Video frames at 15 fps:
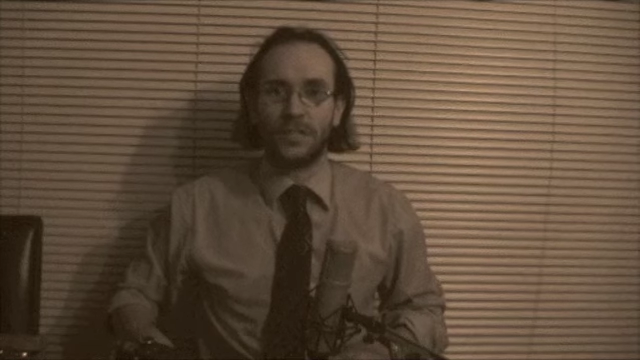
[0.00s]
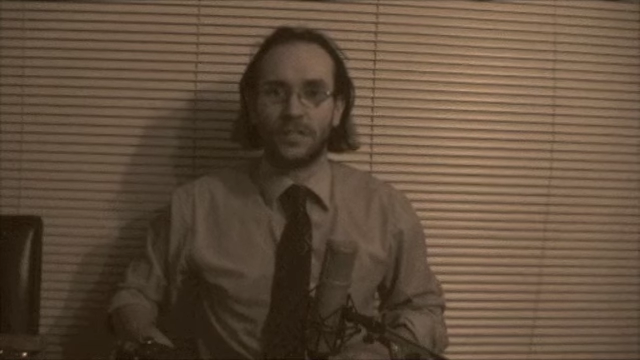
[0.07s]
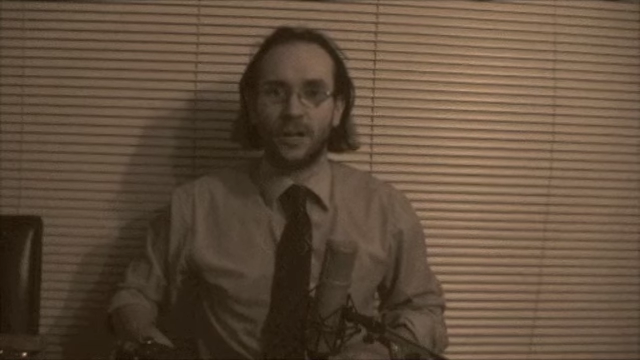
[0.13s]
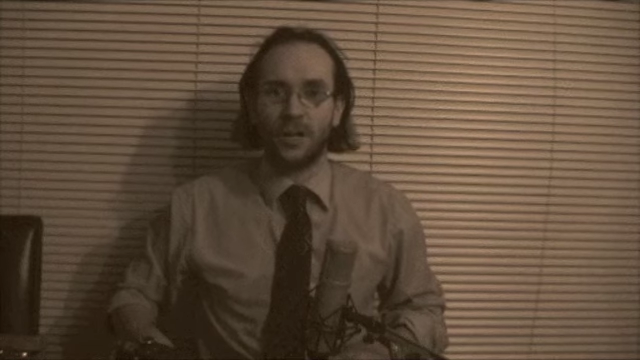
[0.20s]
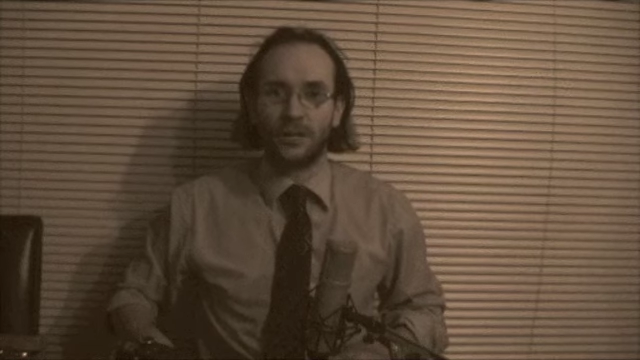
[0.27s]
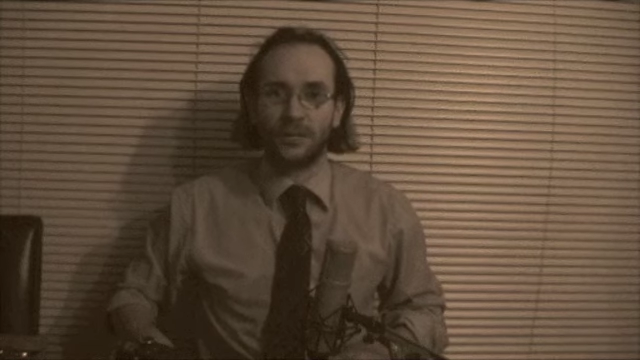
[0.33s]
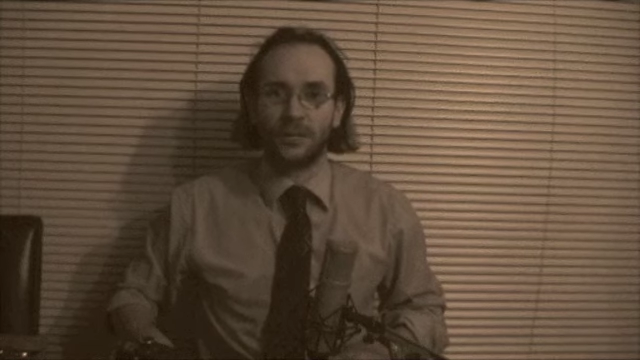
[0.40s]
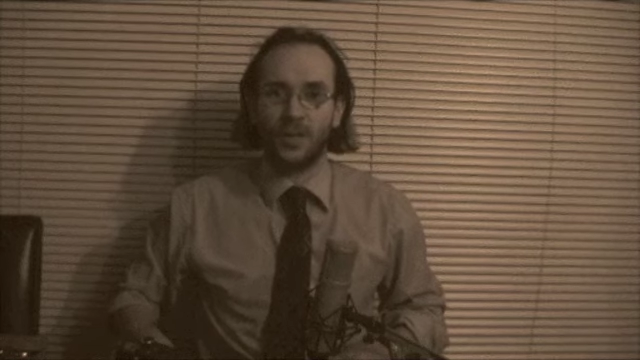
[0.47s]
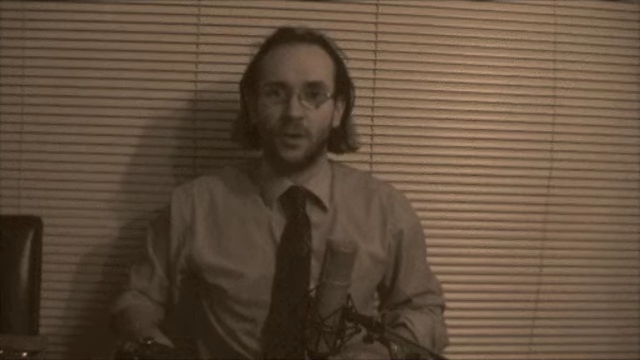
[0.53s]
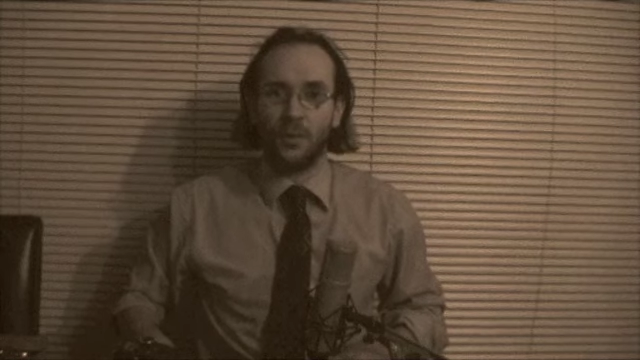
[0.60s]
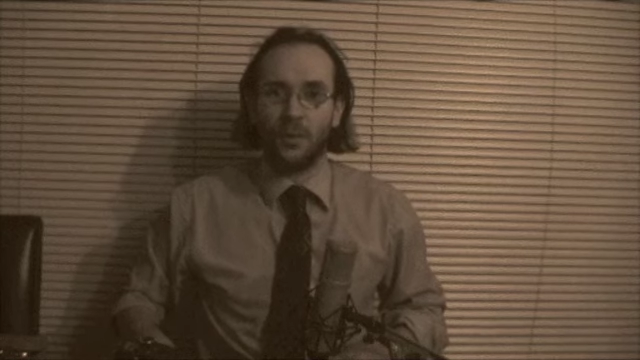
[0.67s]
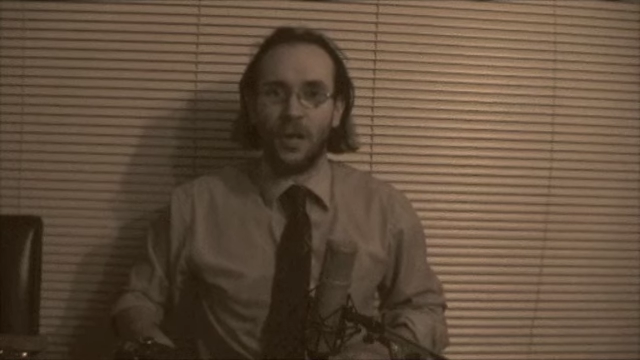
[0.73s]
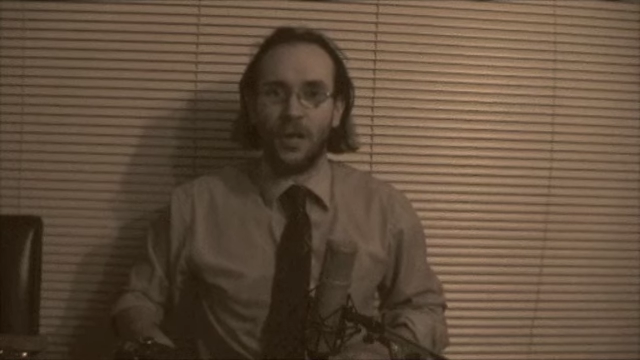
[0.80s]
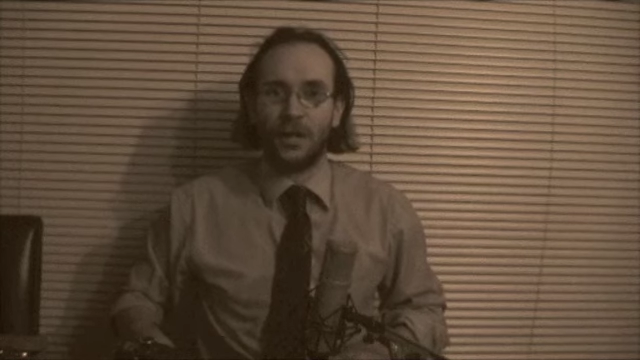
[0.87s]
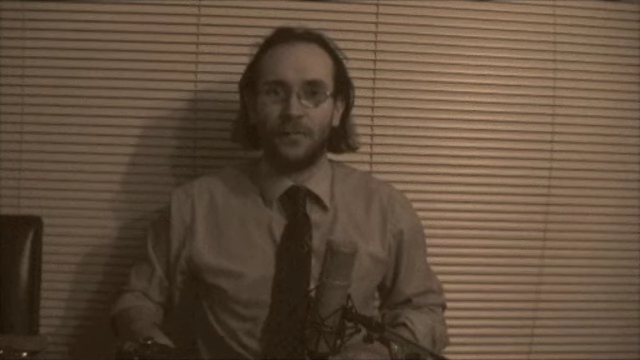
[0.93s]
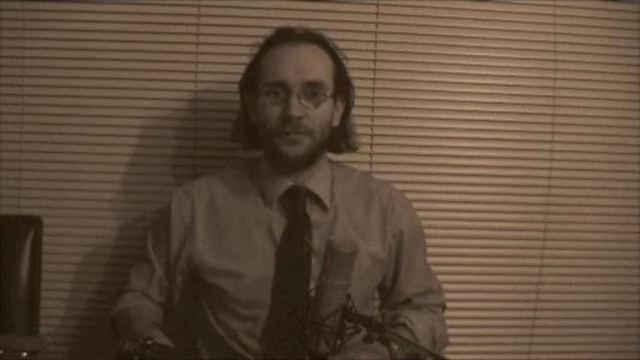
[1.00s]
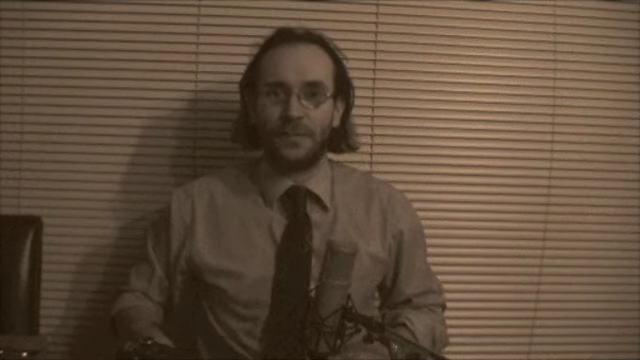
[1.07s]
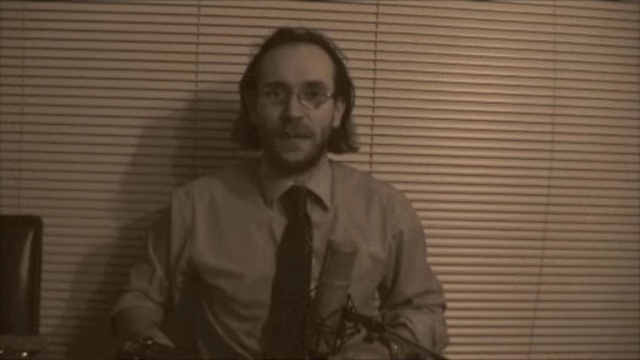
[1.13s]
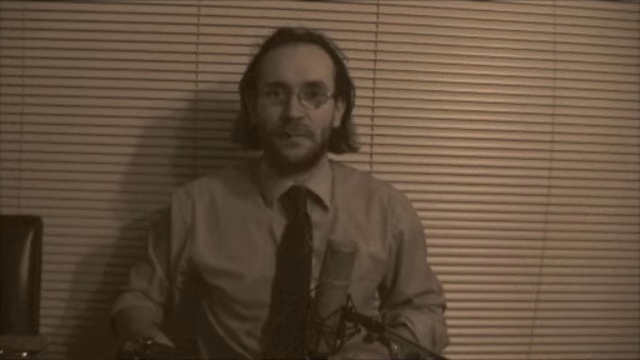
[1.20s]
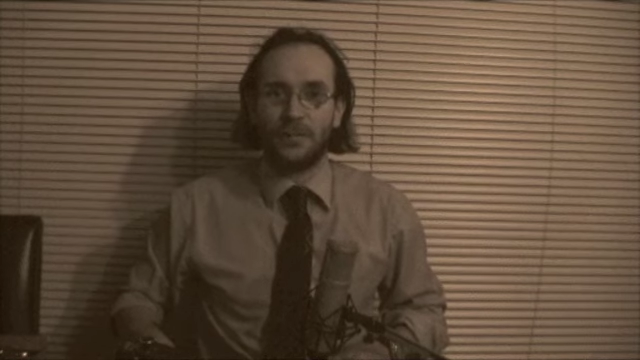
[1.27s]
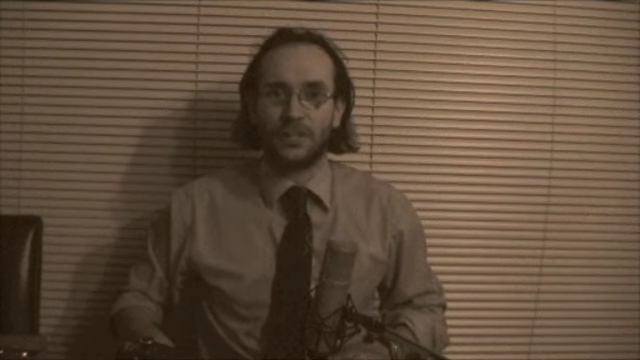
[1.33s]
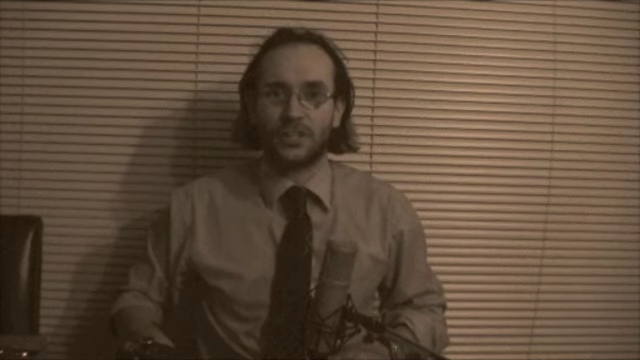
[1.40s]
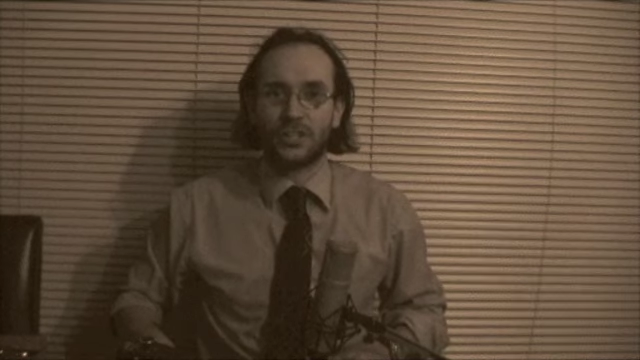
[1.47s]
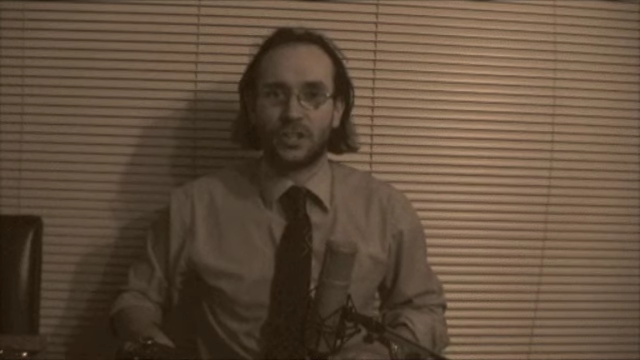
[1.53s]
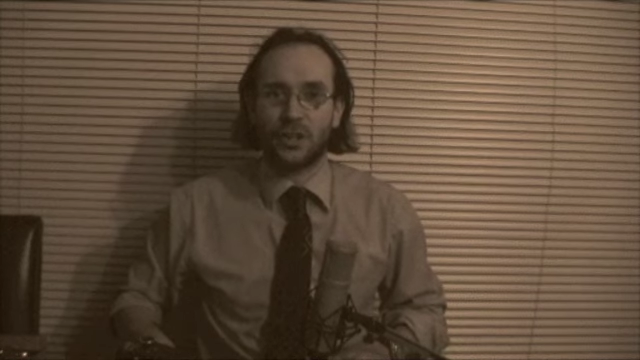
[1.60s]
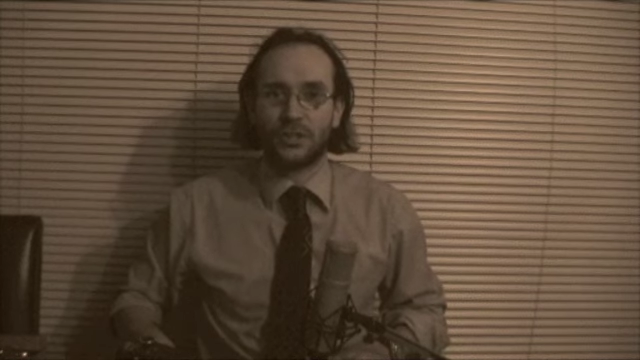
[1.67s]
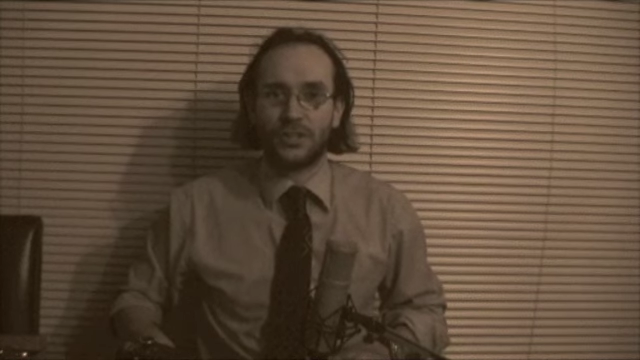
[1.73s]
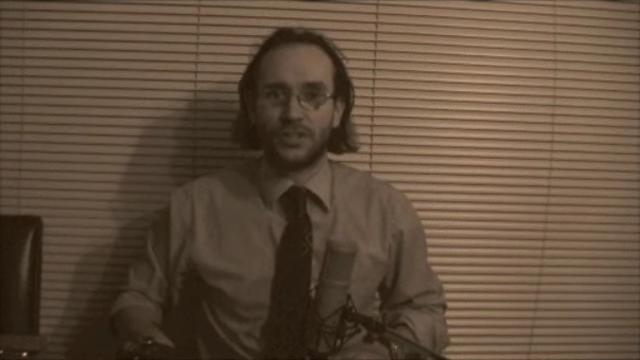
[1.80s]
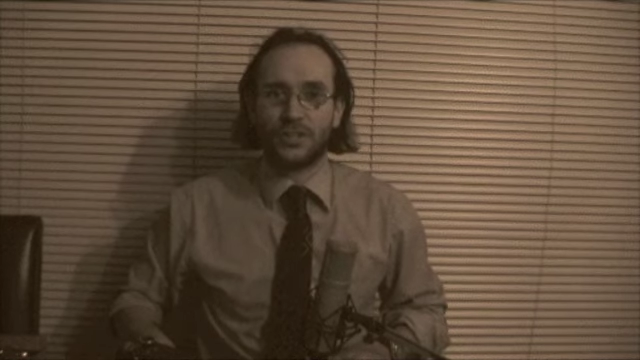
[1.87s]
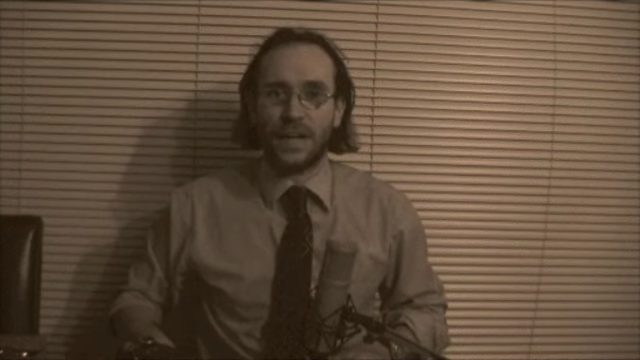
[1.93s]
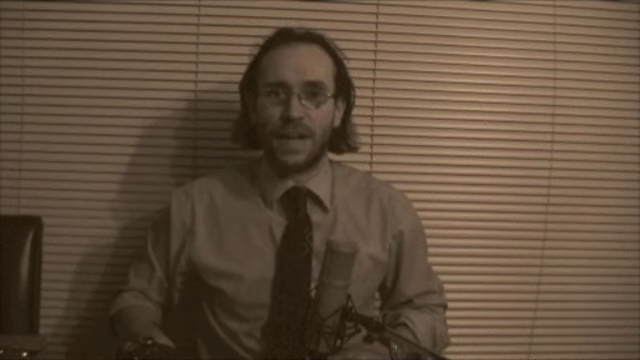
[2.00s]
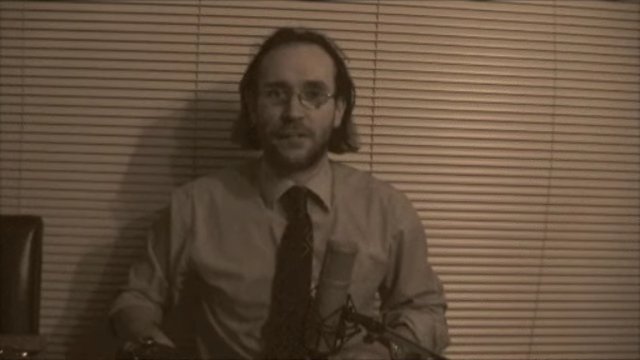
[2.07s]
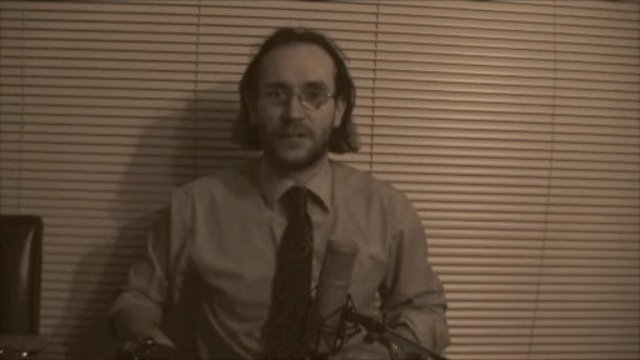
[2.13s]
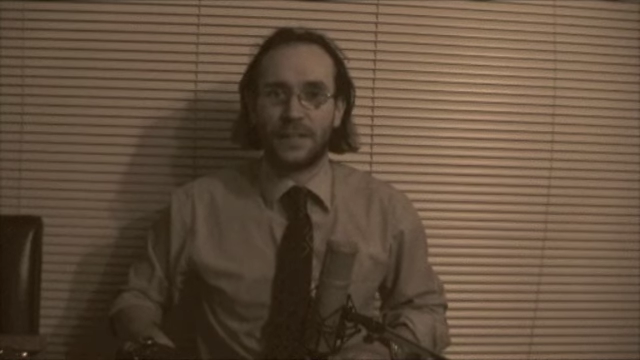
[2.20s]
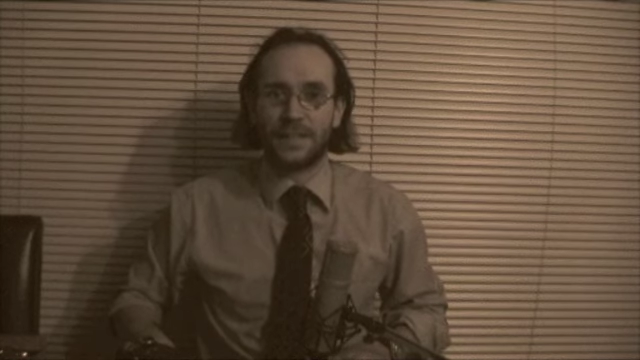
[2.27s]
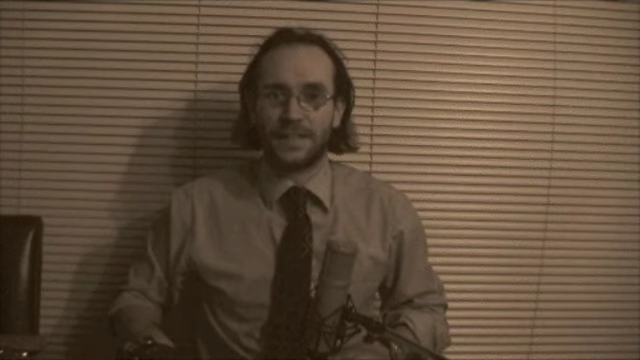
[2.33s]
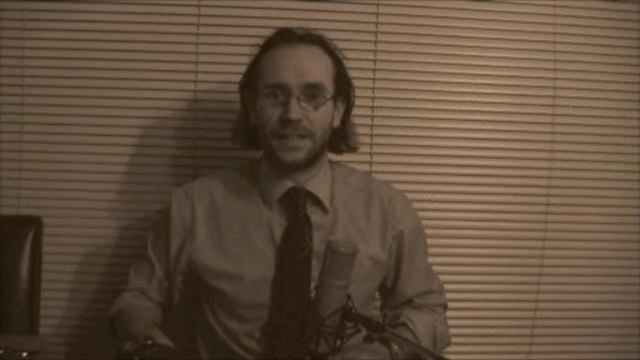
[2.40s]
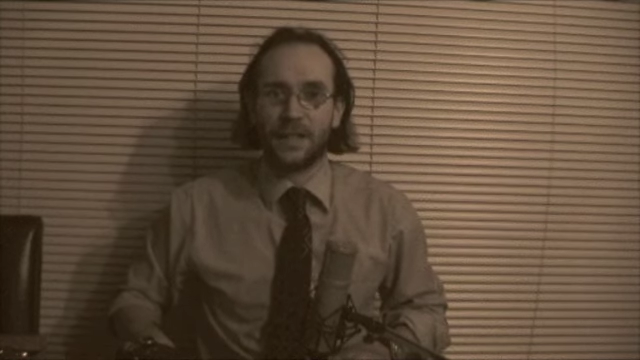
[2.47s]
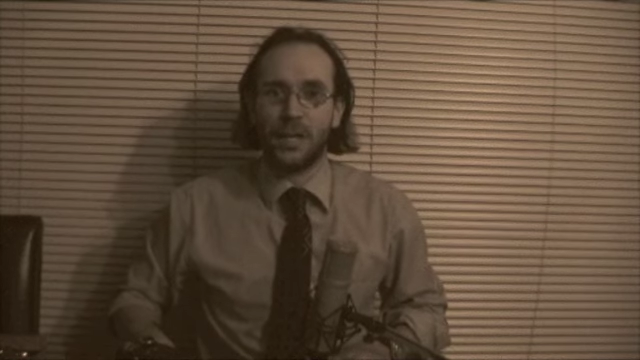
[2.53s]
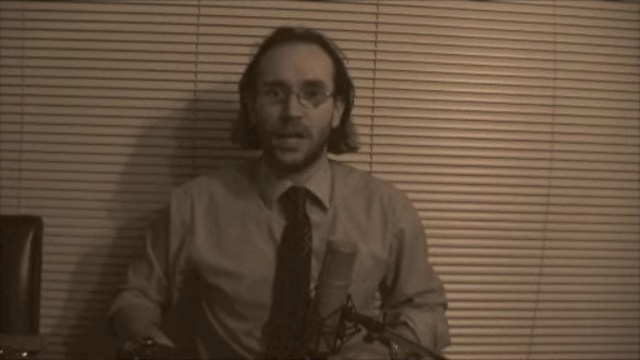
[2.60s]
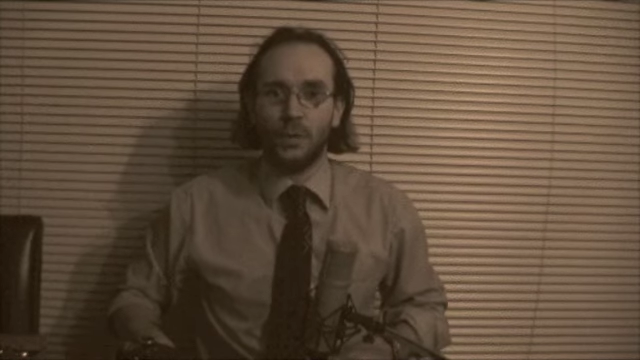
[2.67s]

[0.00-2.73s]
Scott, world-famous Scottish director